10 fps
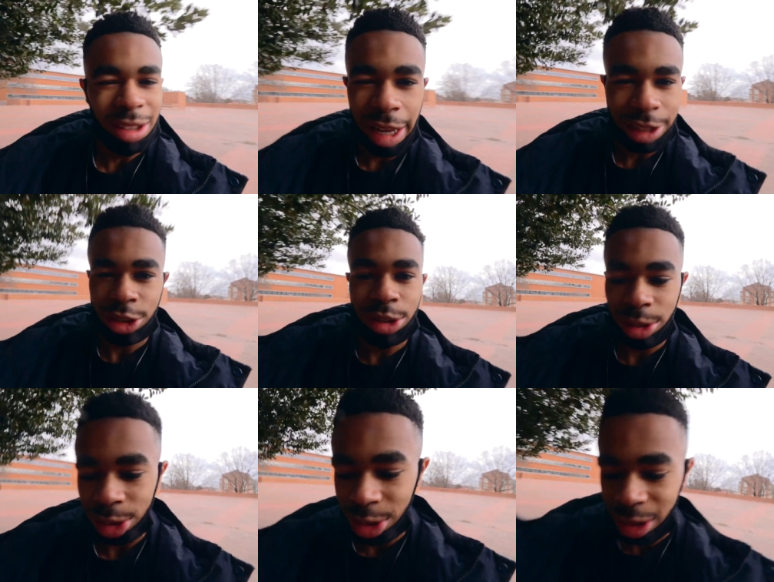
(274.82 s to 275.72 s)
the
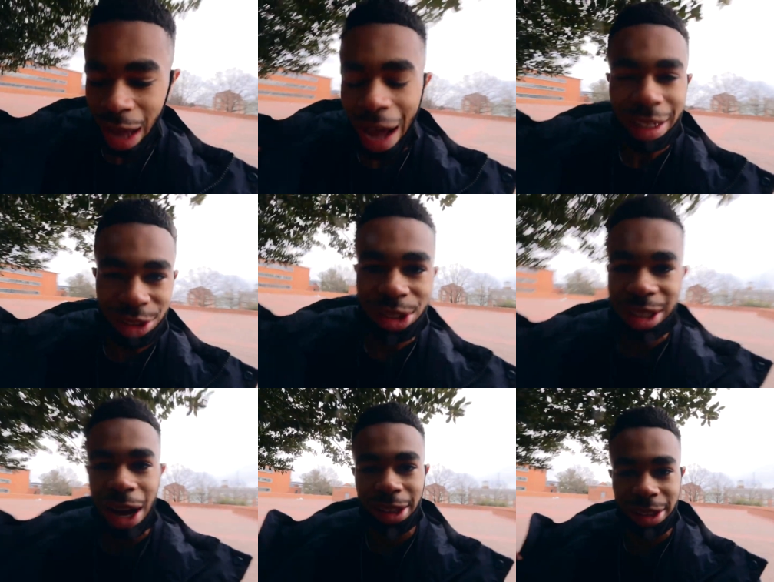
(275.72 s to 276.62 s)
lectures, I can just
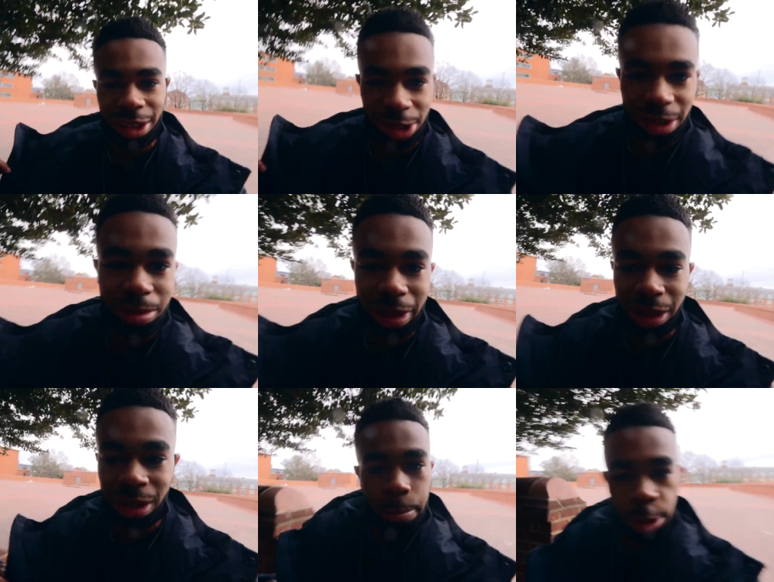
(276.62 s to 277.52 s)
tell that they're gonna
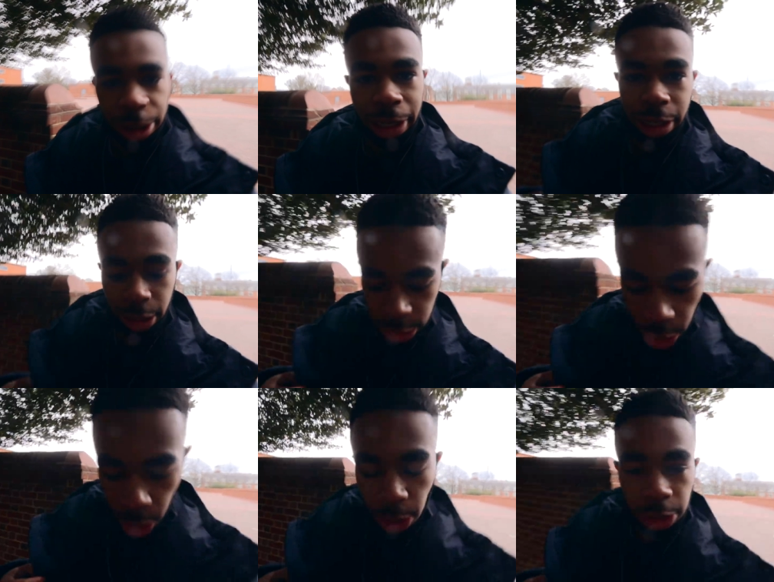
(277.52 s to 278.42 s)
be pretty
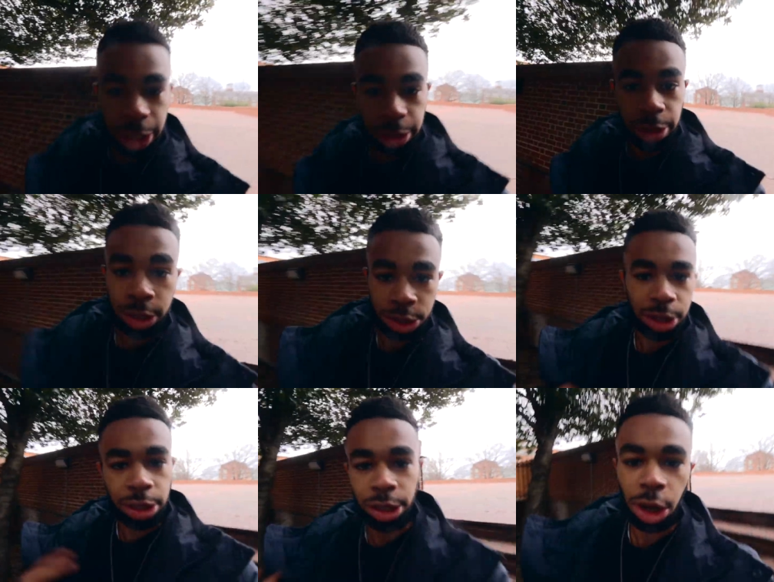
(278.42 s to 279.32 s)
long and it's
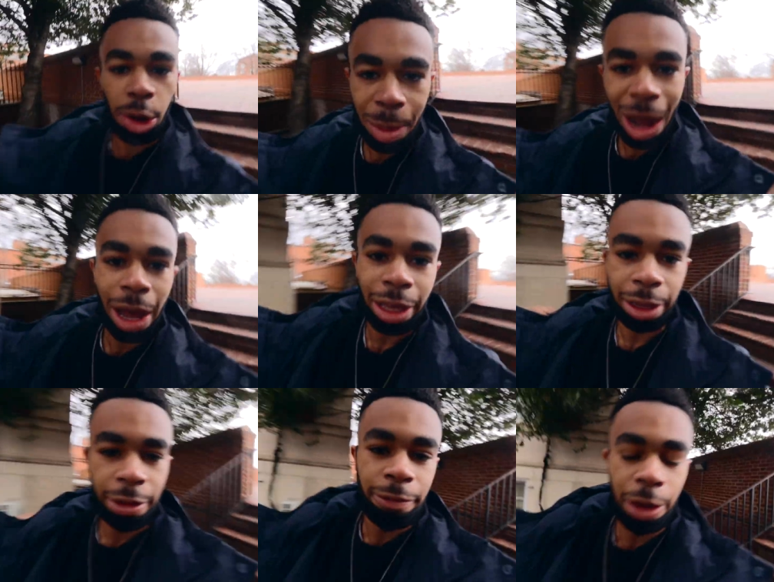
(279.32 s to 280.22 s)
gonna go by
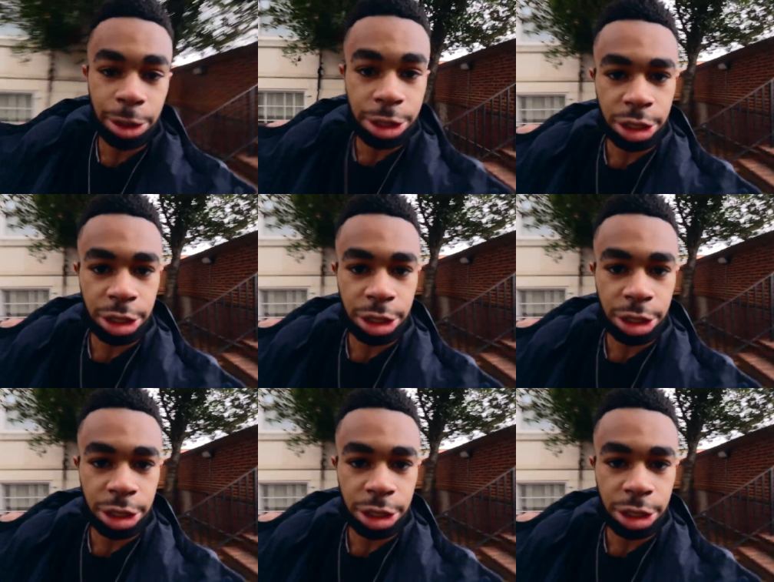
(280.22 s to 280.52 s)
very